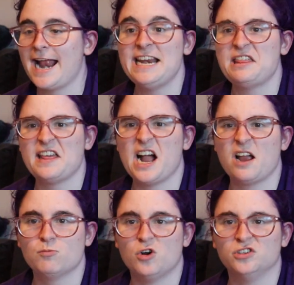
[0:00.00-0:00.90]
anything
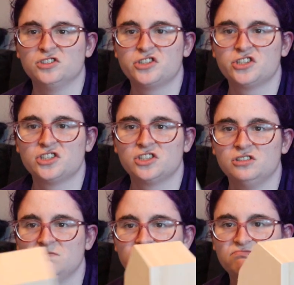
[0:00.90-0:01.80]
I want
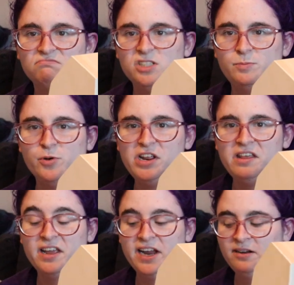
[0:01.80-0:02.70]

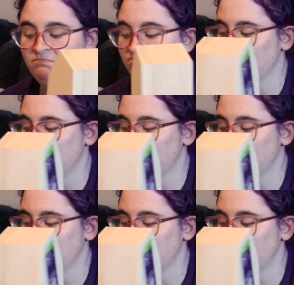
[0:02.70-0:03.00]
spooky thing.